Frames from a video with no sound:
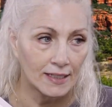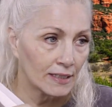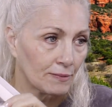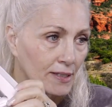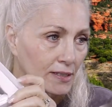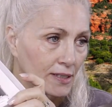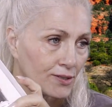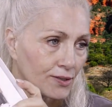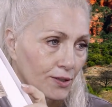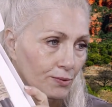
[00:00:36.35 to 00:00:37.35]
Anyways, these
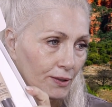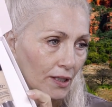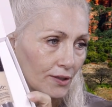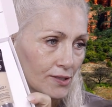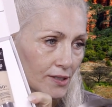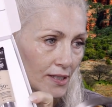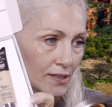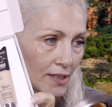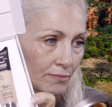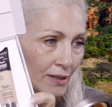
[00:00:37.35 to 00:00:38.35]
are the three colors they
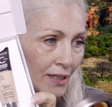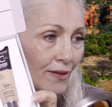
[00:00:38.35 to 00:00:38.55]
sent me.